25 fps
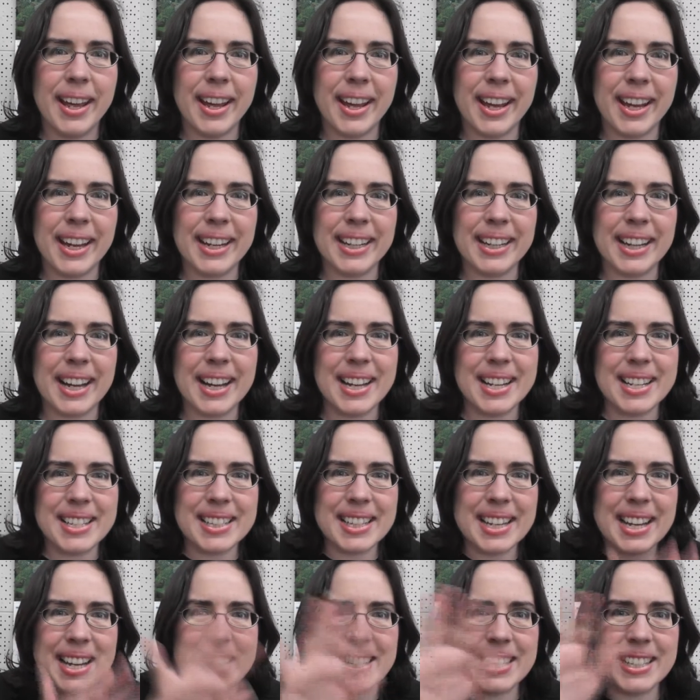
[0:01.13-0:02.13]
Hey
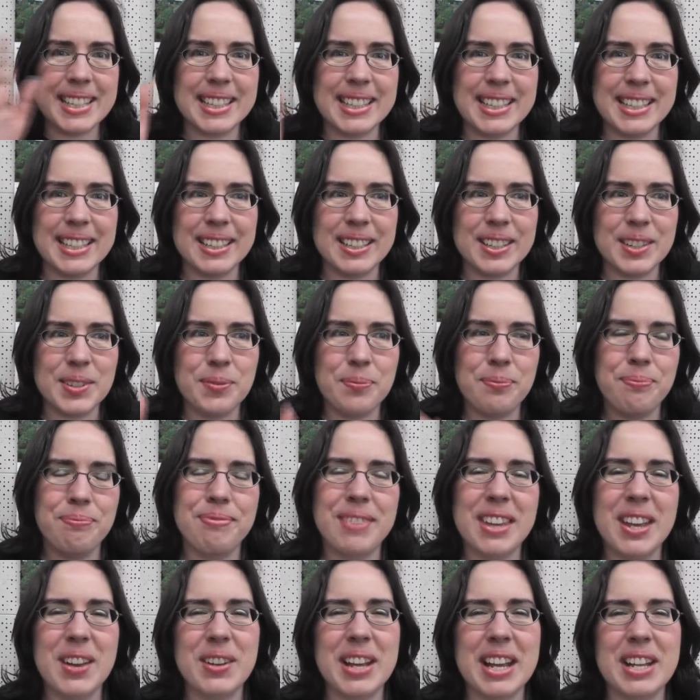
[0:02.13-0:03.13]
guys, it's Deer.
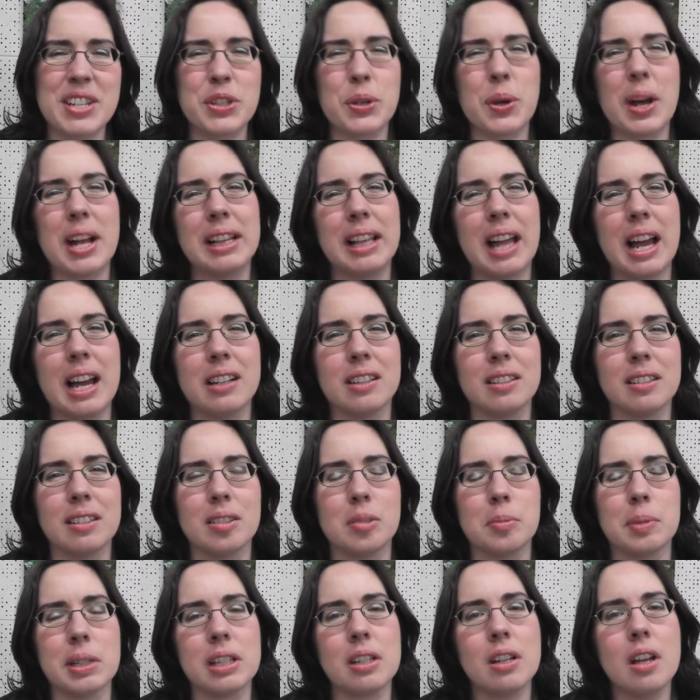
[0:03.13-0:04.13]
Okay, so I lied a
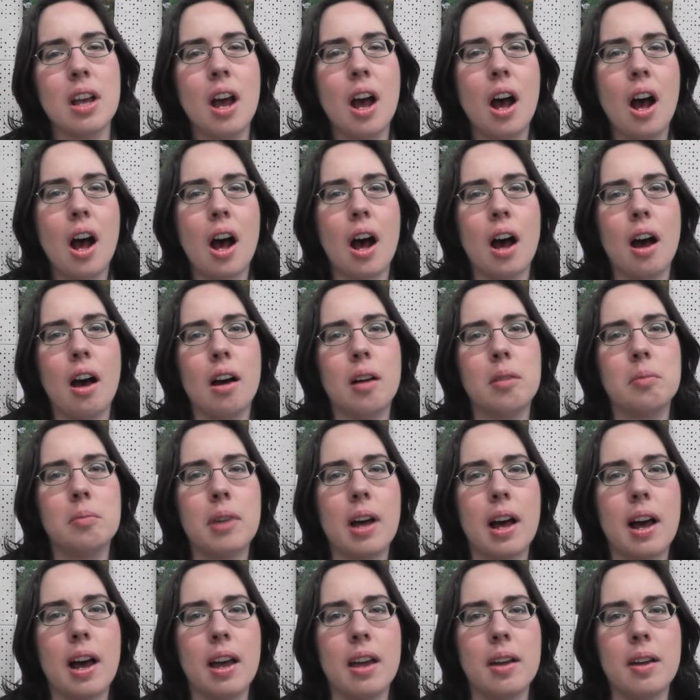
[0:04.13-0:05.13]
little bit. Um,
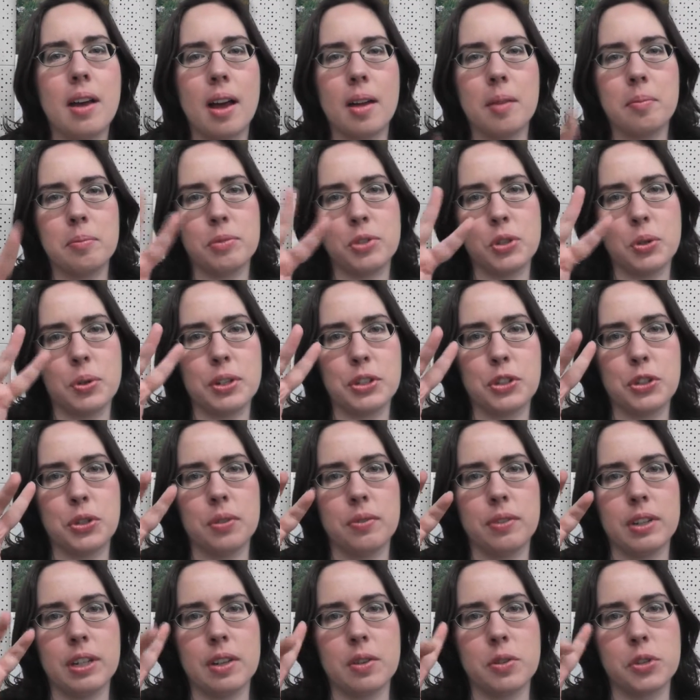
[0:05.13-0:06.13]
I, I'm doing two
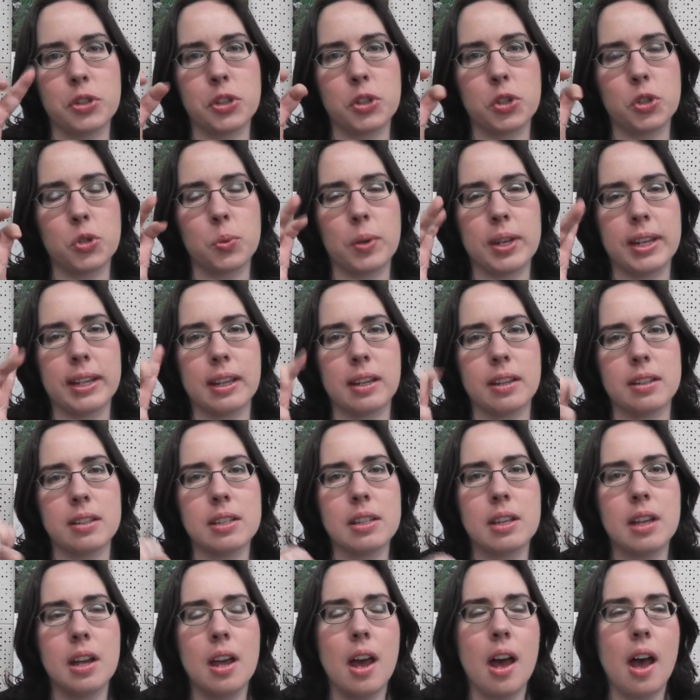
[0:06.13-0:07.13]
videos this weekend.
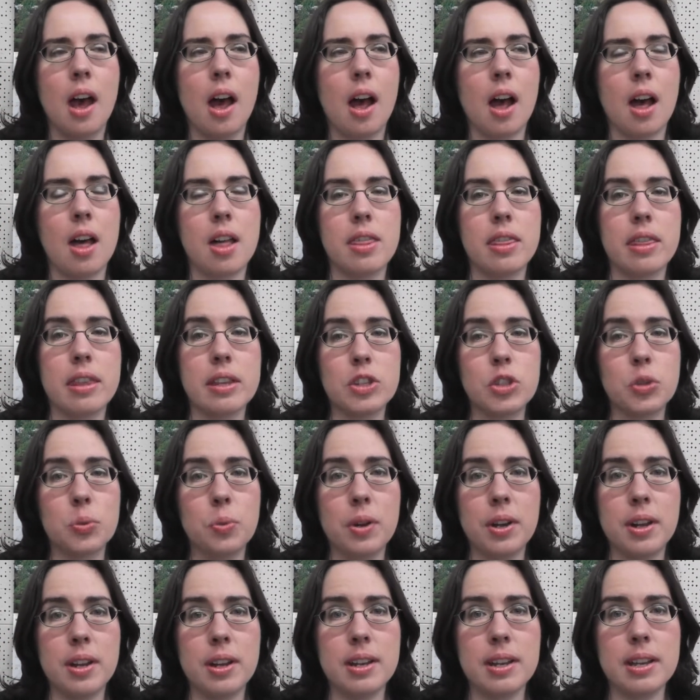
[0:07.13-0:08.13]
Uh, this
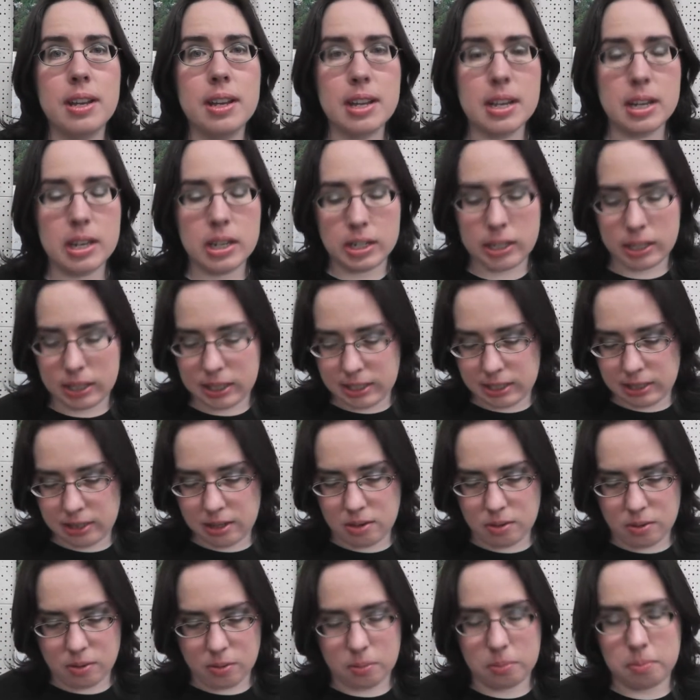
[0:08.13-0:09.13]
one is, you
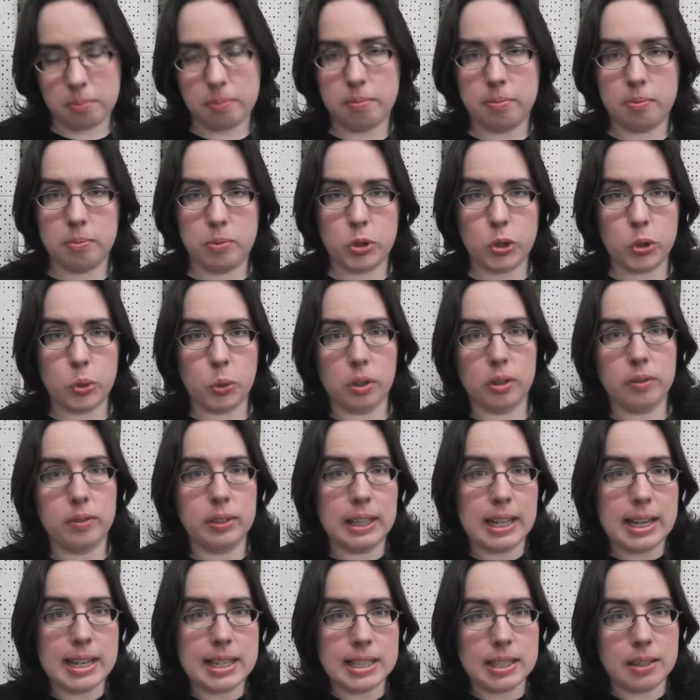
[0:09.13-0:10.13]
know, sort of a
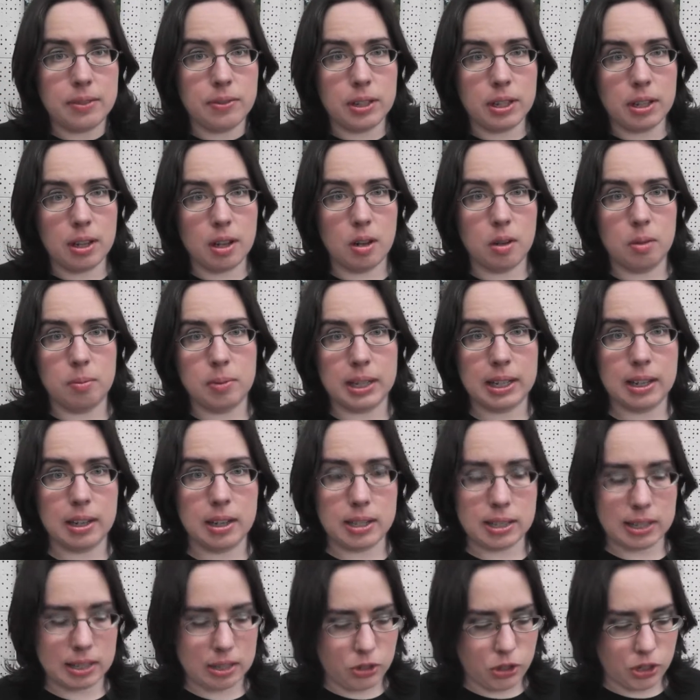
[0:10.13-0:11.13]
lazy video
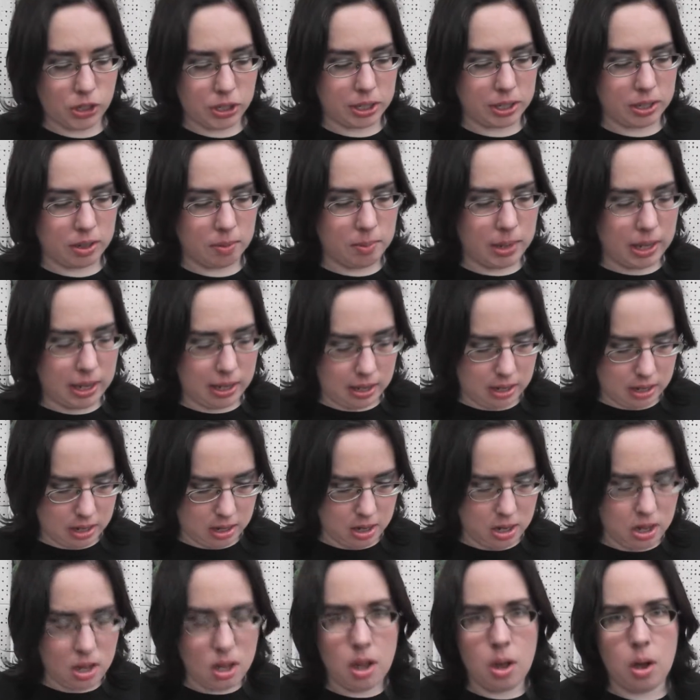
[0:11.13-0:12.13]
because it's just going to be uh,
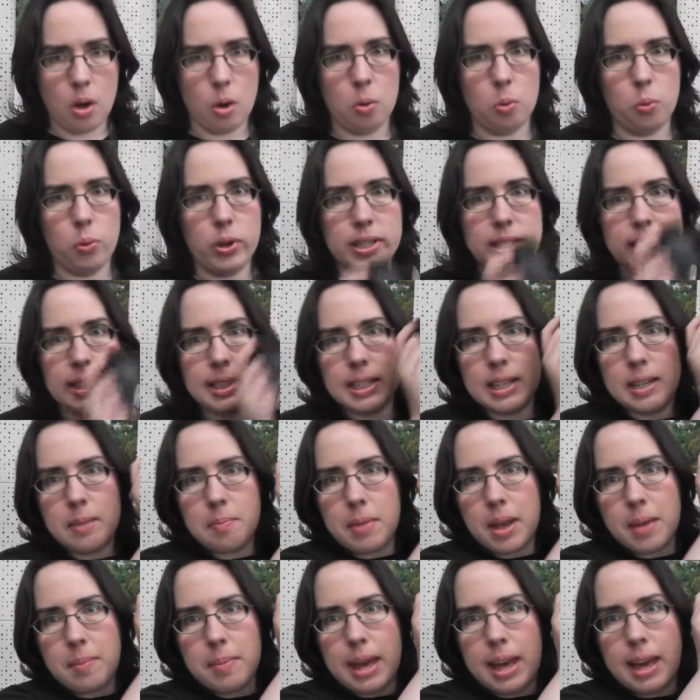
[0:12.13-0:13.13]
what is in
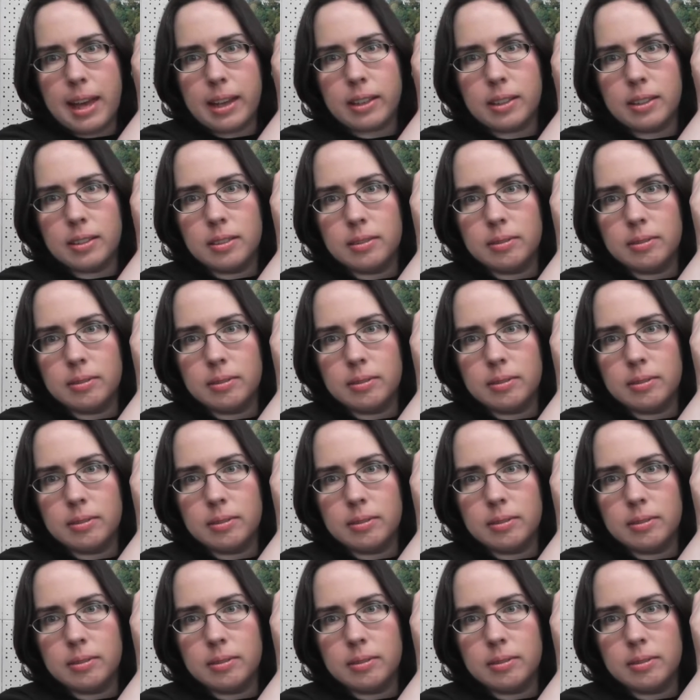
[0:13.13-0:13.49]
my bag.